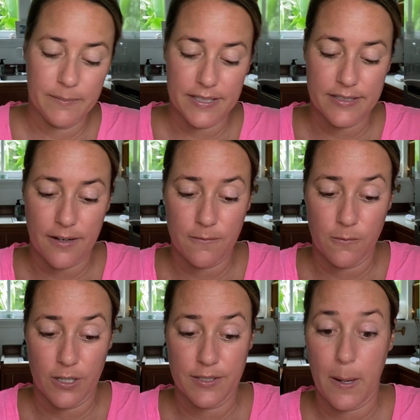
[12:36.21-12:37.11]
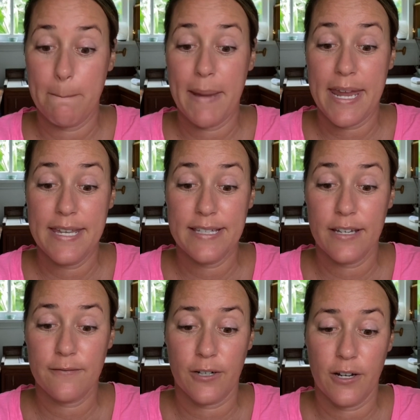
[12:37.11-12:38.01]
This stuff works amazing
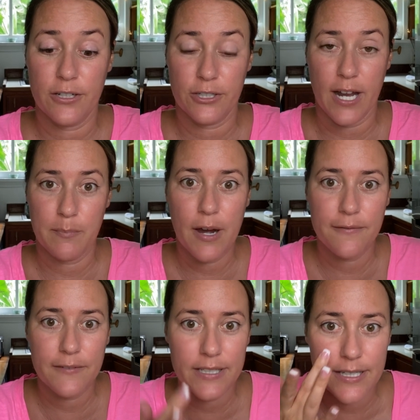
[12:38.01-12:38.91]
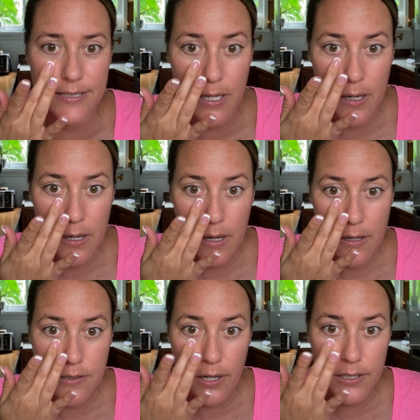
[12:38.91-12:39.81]
for under eye puffiness,
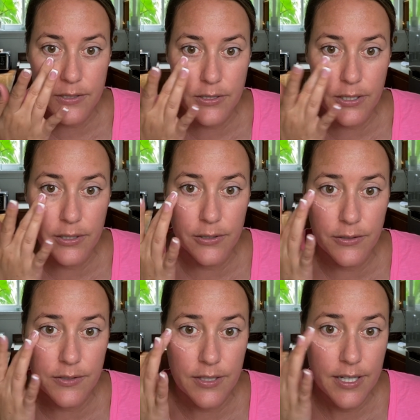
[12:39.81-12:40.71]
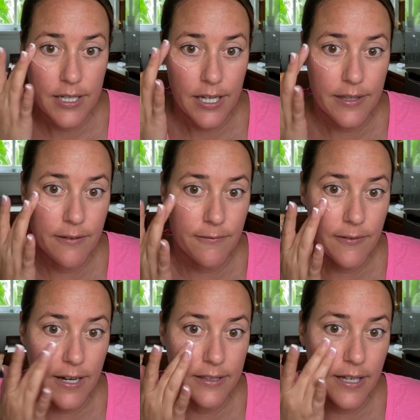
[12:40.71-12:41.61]
dark circles, and then
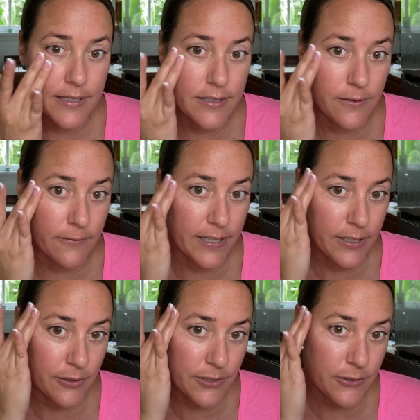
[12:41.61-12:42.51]
fine lines and wrinkles.